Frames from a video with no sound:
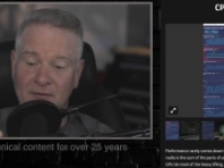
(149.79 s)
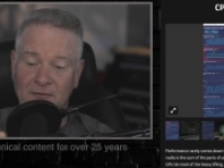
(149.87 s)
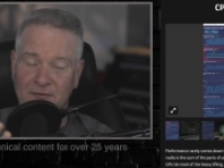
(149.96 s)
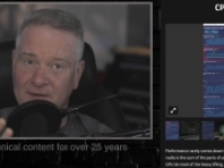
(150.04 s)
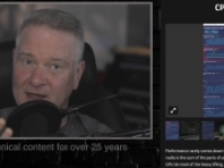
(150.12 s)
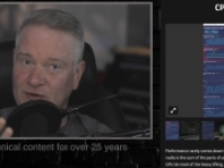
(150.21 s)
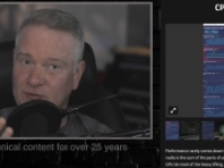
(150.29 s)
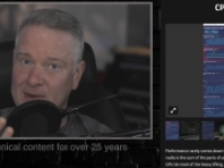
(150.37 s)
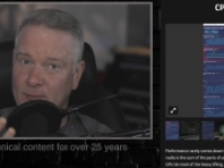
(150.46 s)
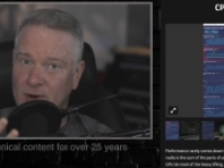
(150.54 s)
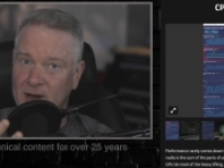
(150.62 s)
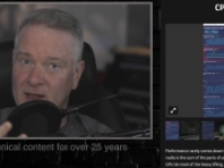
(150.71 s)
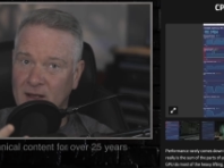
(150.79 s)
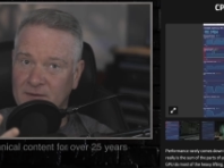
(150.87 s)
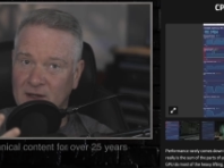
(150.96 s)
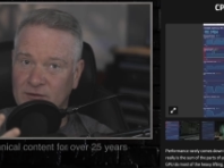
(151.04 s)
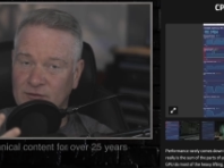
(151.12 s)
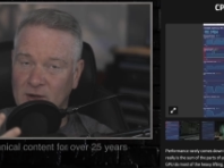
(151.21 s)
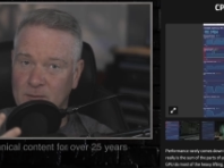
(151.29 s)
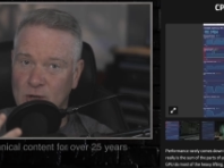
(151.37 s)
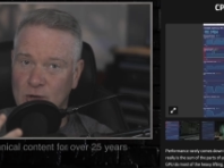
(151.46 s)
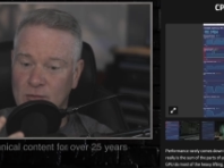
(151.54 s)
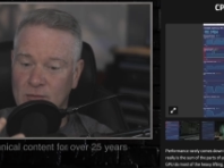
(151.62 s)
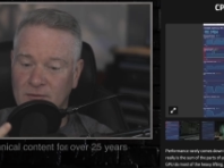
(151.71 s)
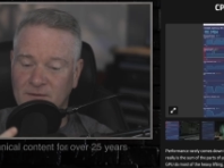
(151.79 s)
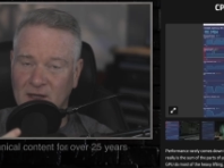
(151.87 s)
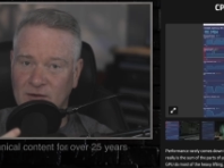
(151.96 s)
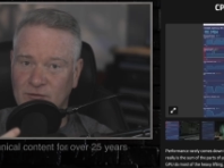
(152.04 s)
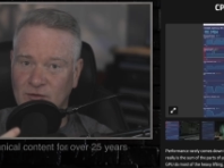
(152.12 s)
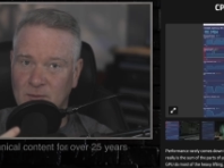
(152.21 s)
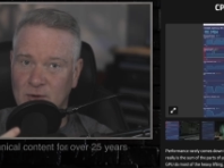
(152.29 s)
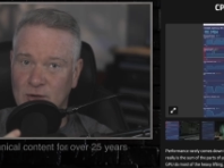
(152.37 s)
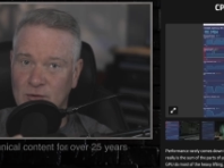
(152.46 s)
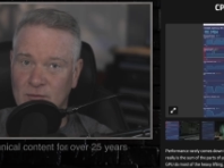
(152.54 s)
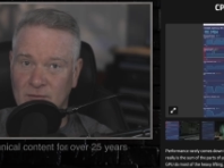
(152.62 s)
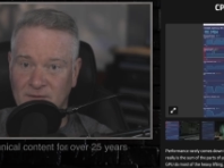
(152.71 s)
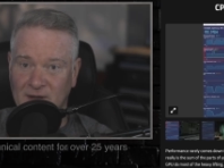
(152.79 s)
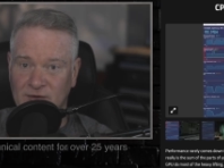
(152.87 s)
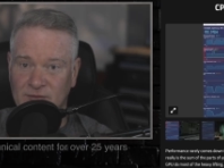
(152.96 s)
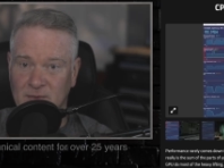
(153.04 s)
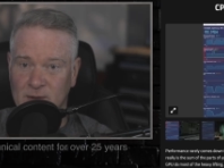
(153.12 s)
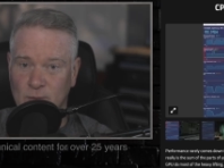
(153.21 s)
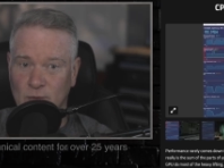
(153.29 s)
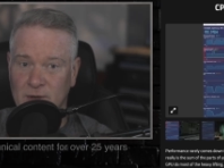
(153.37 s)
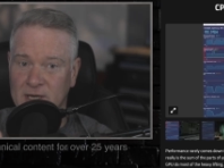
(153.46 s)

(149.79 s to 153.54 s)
fast memory, a fast CPU, a fast GPU, fast motherboard,